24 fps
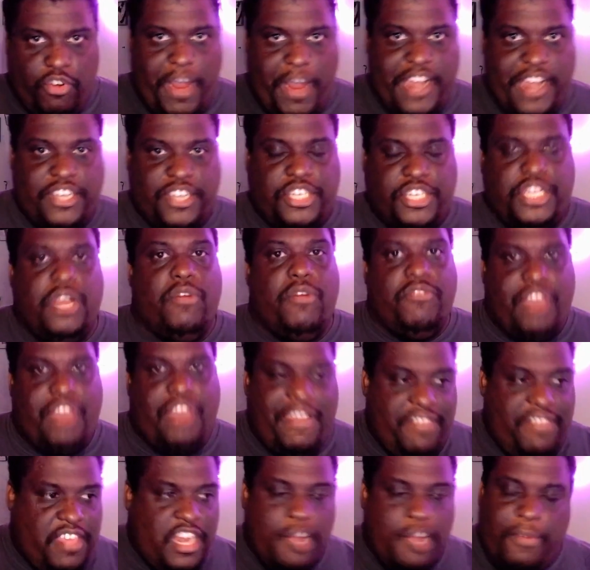shows. I've seen
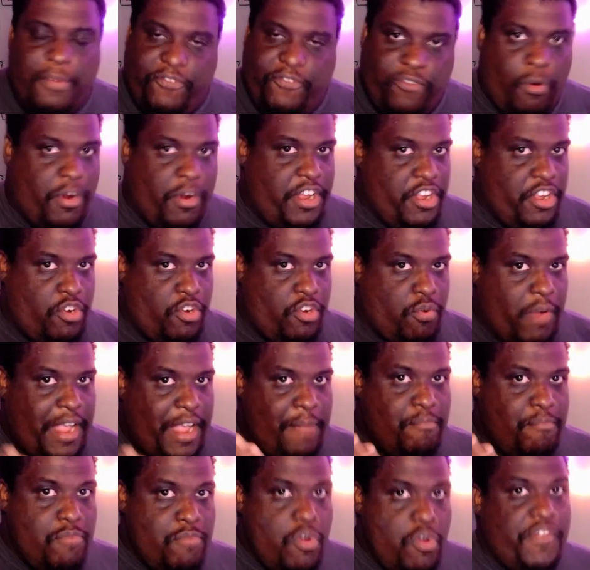it before in great
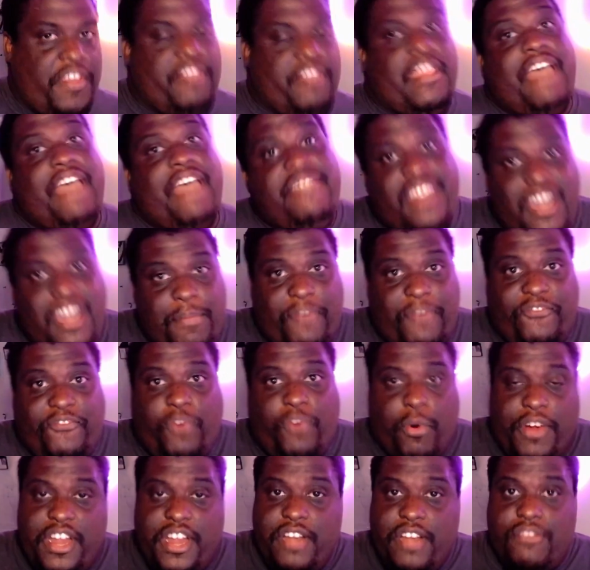movies. I've seen it before
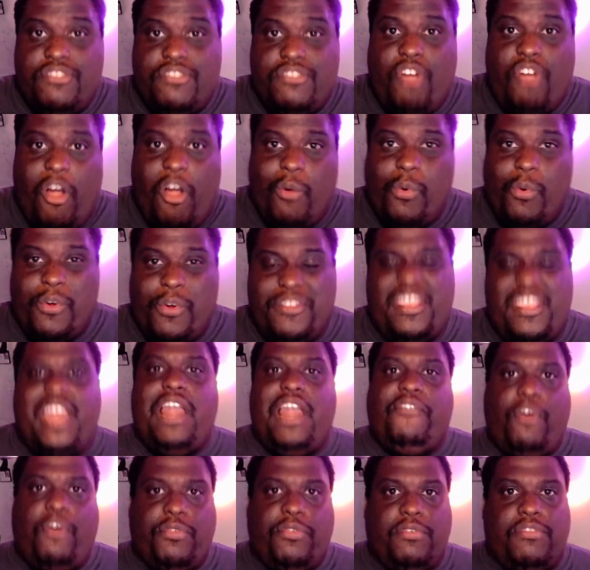in Star Wars, and I've
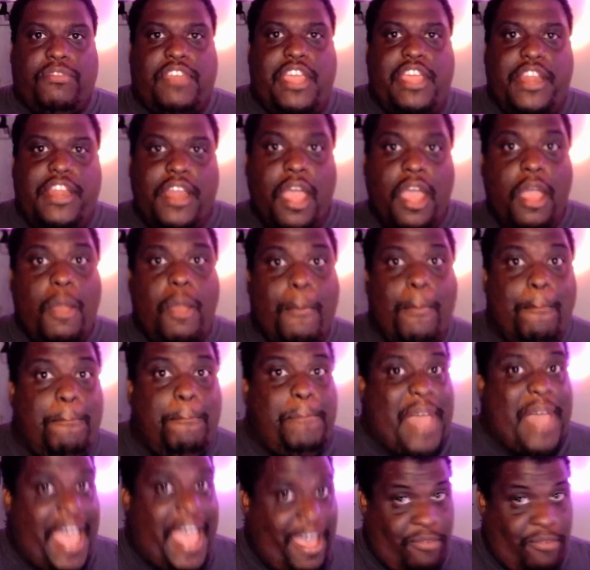also seen
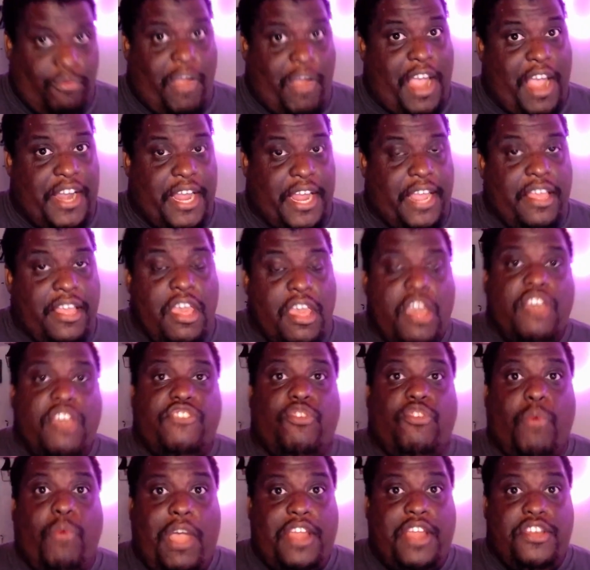bad writing. So I
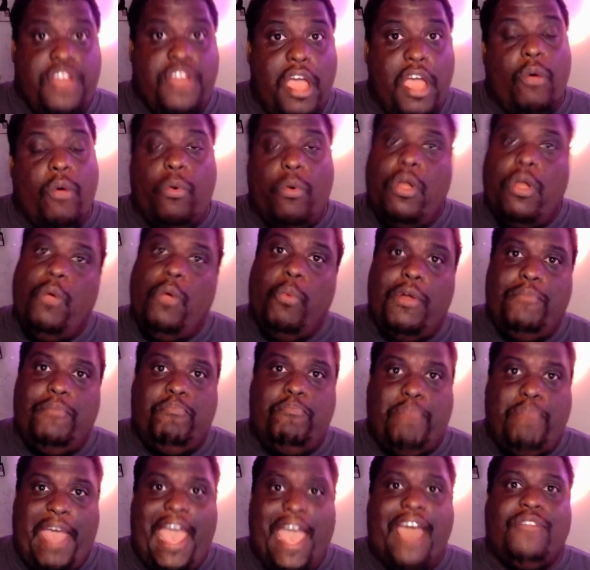know what
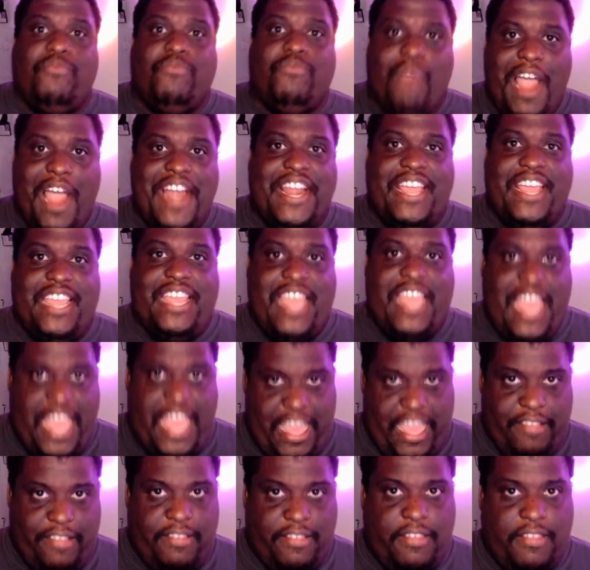bad writing
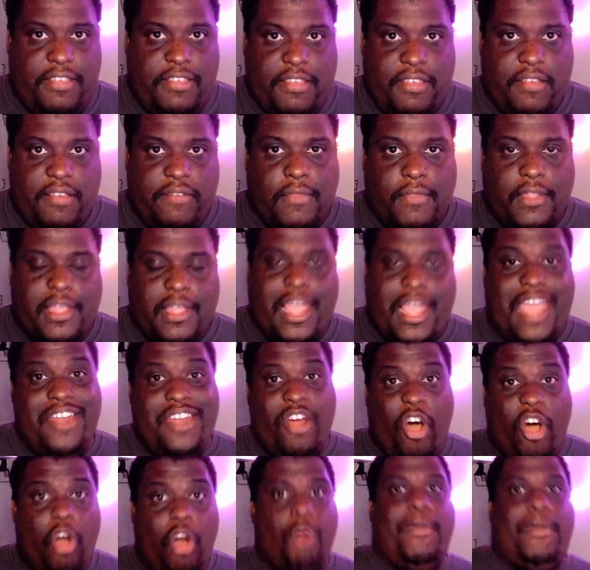is. And oh
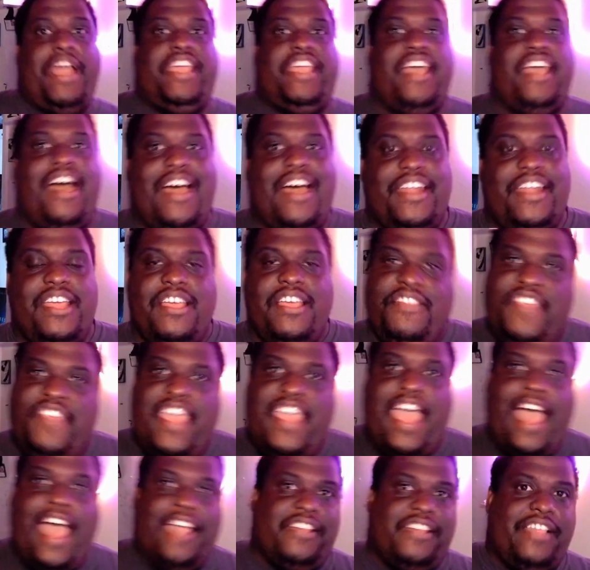my god, the
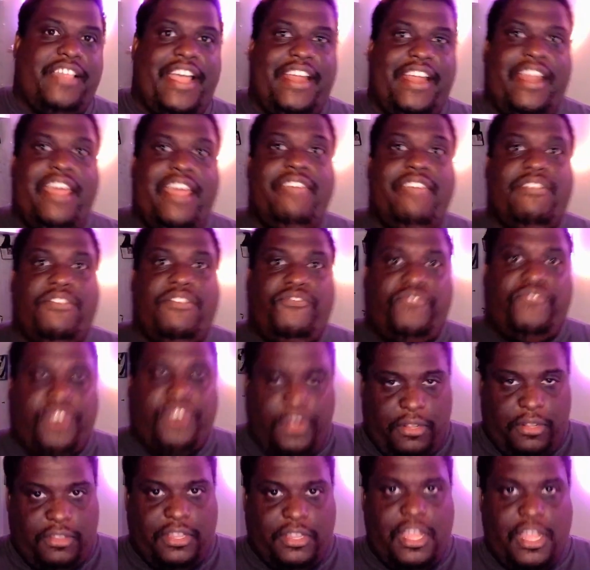Acolyte is
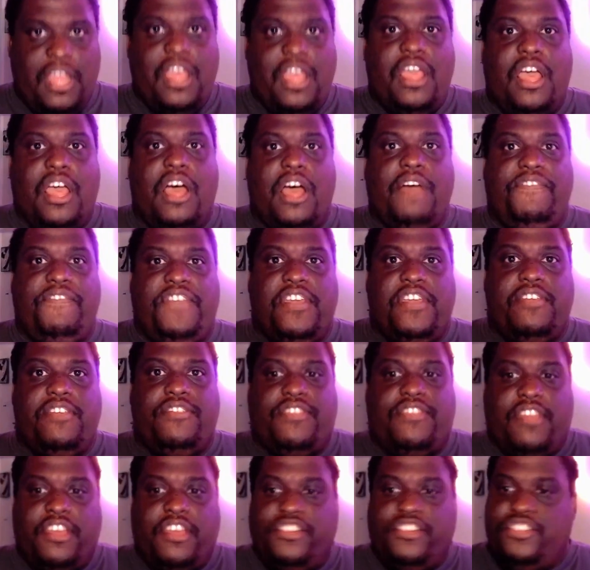full of these
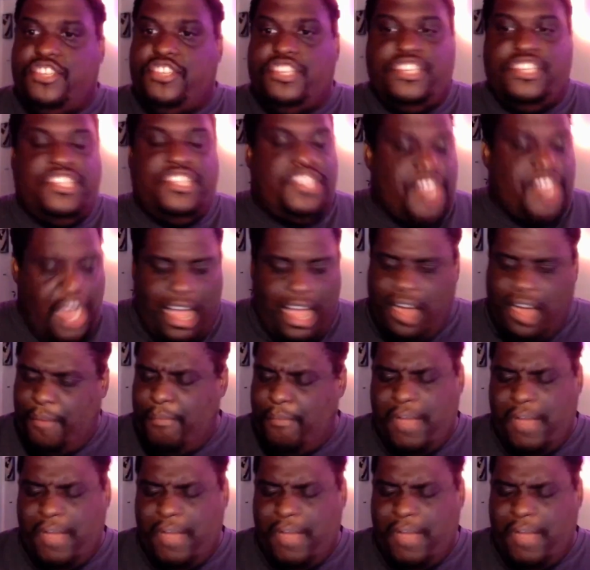dumb,